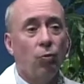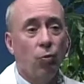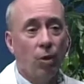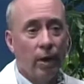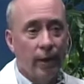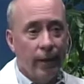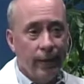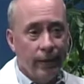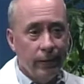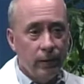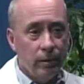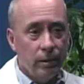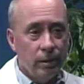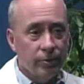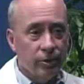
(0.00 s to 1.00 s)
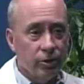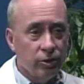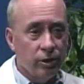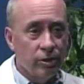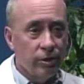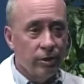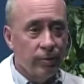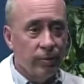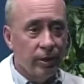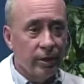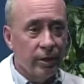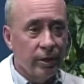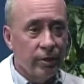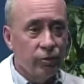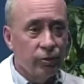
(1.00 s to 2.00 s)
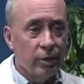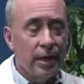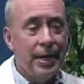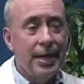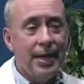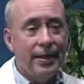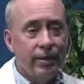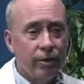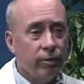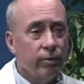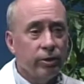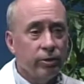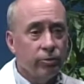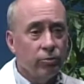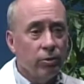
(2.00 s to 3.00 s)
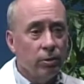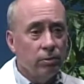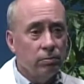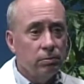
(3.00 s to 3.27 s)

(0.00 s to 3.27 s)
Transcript: why I'm suggesting a medication. They're in control.